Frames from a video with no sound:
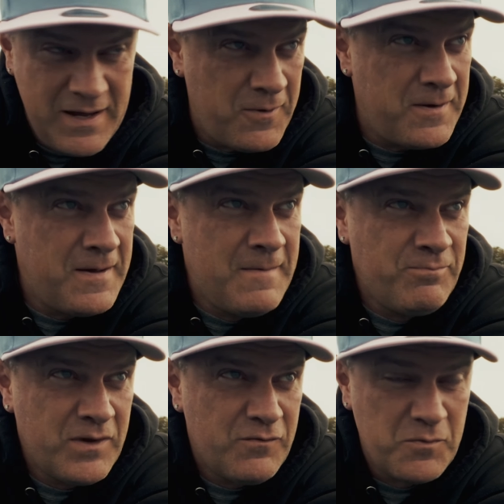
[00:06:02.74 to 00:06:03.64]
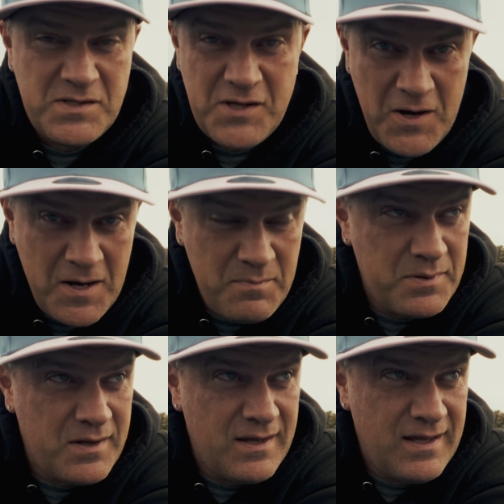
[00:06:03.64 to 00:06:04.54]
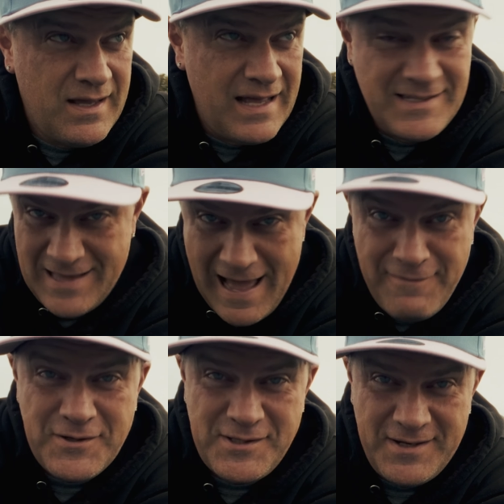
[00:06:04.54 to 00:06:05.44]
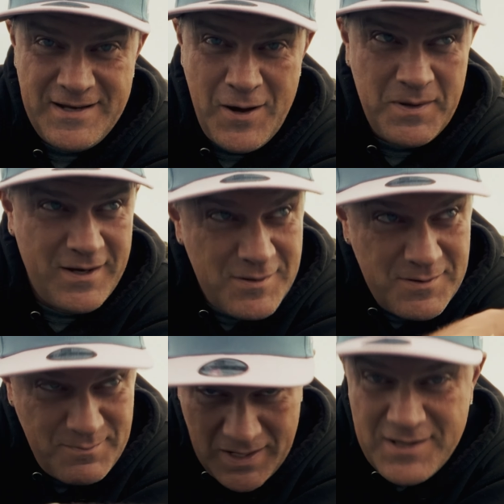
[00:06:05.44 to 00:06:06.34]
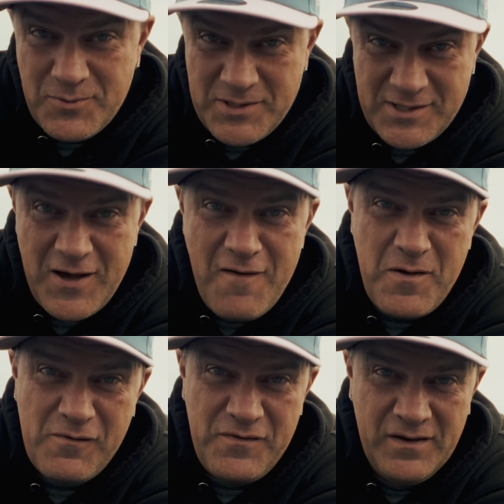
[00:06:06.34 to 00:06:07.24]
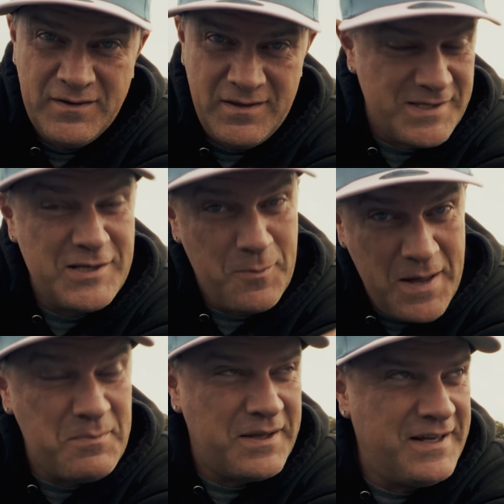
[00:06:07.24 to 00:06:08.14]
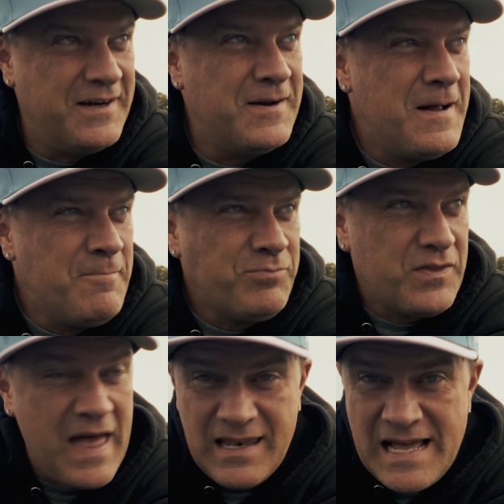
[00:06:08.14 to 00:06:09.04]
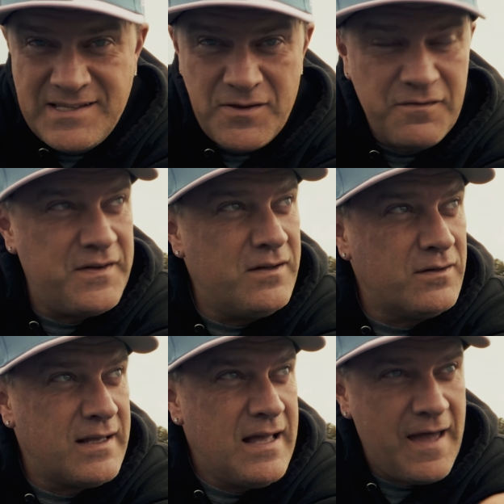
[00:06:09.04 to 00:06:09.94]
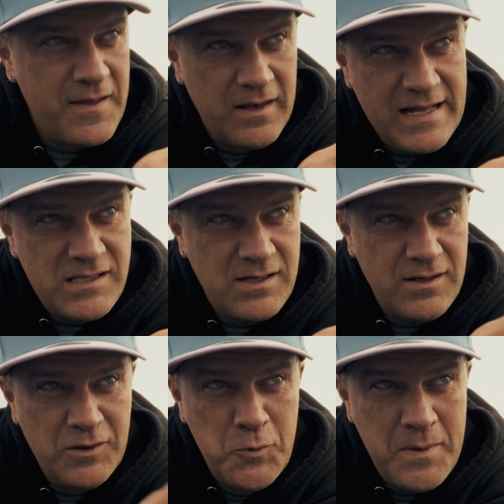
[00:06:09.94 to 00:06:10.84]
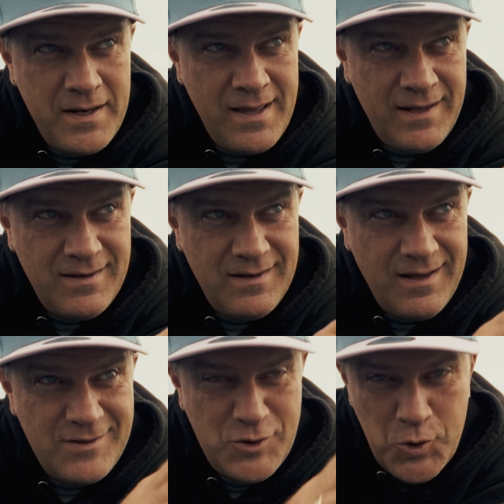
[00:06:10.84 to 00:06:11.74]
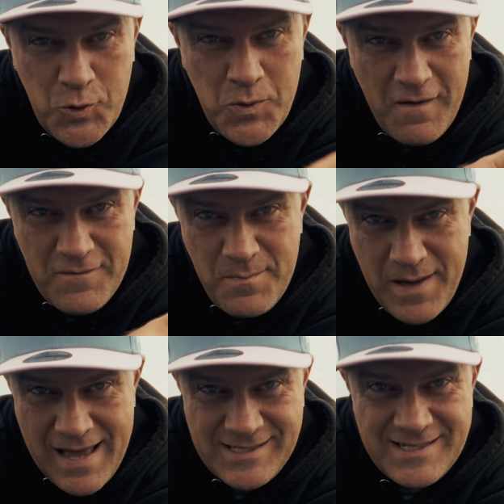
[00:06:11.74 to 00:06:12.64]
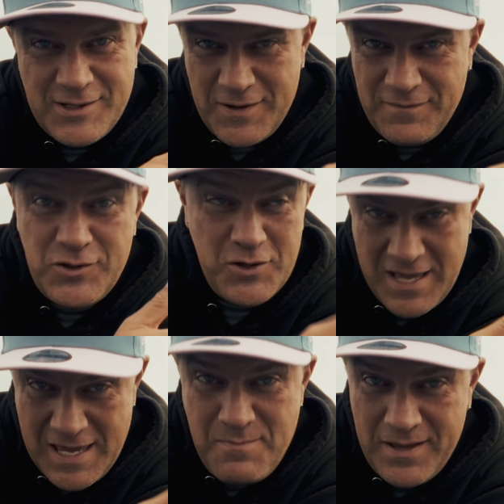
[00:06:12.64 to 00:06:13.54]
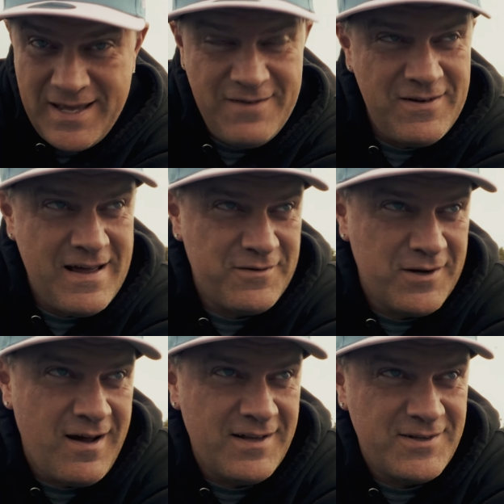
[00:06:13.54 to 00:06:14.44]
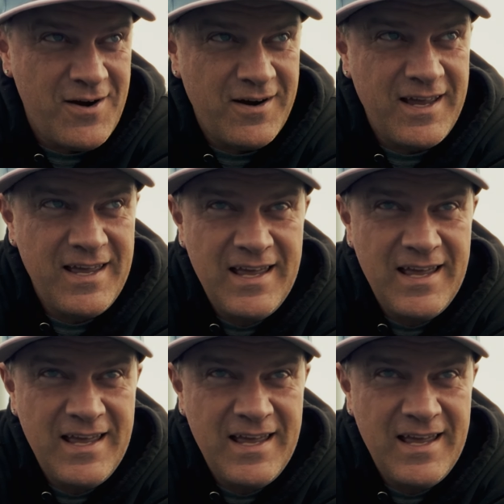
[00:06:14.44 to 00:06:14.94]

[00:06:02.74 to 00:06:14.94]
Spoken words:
down from sunup until after sundown. Because it was a softball field and the senior men played here, they had lights on the field, and the lights could illuminate 2 of the baskets enough that you could keep playing even after it got dark.